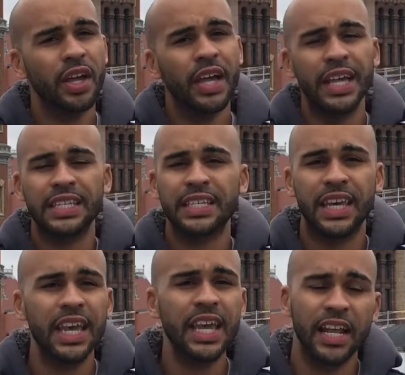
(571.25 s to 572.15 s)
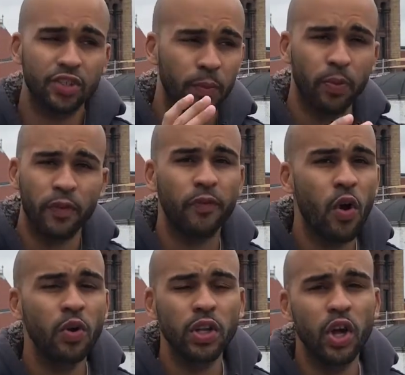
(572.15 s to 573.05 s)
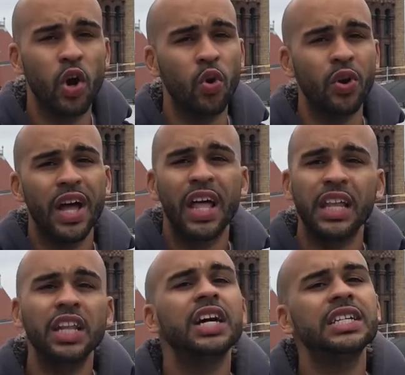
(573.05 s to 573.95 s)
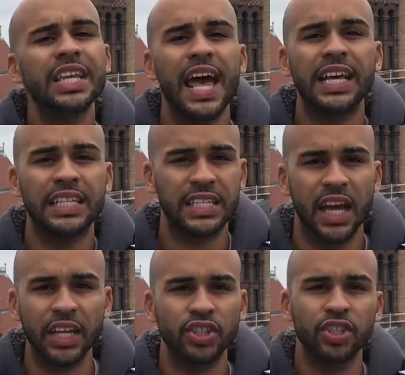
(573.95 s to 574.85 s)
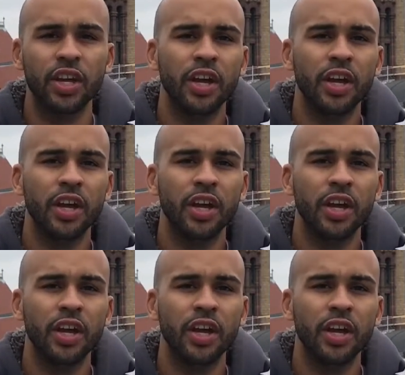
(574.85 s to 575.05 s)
It's key that your portfolio looks as such.